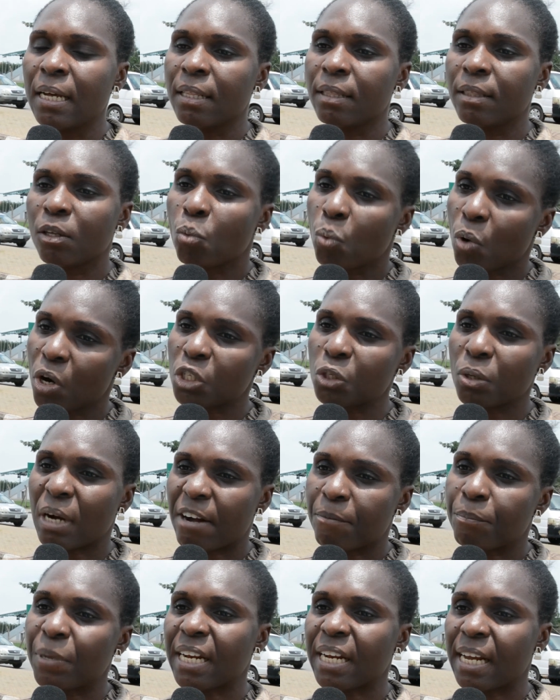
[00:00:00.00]
the words who
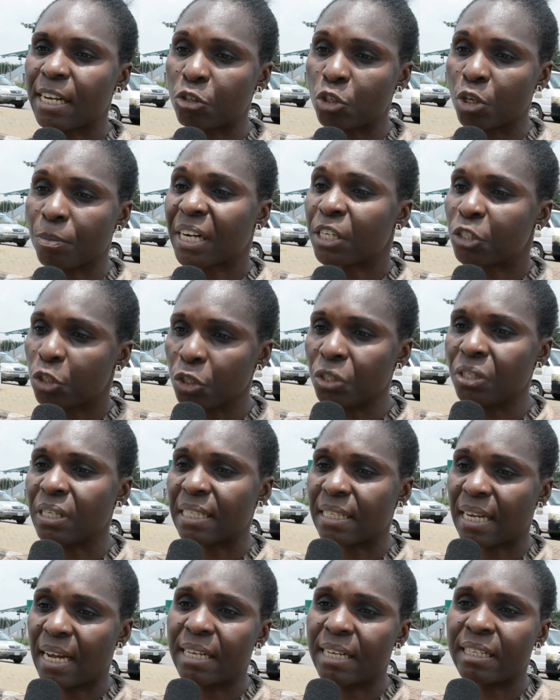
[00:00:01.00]
have been at home. I told you
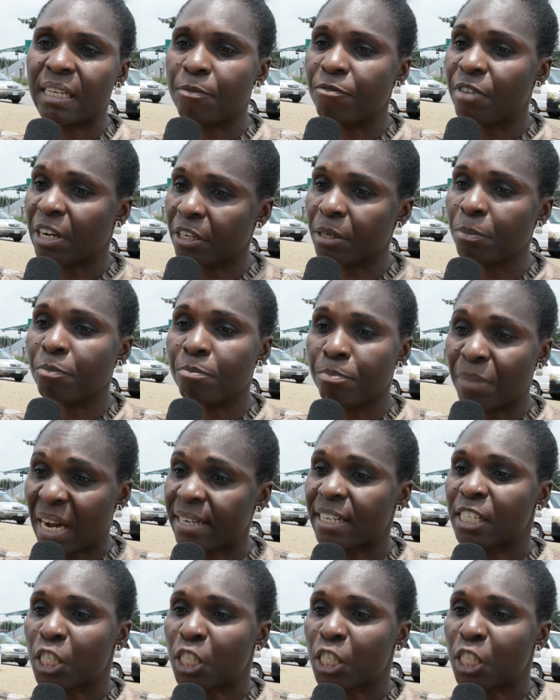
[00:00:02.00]
that I had a very bad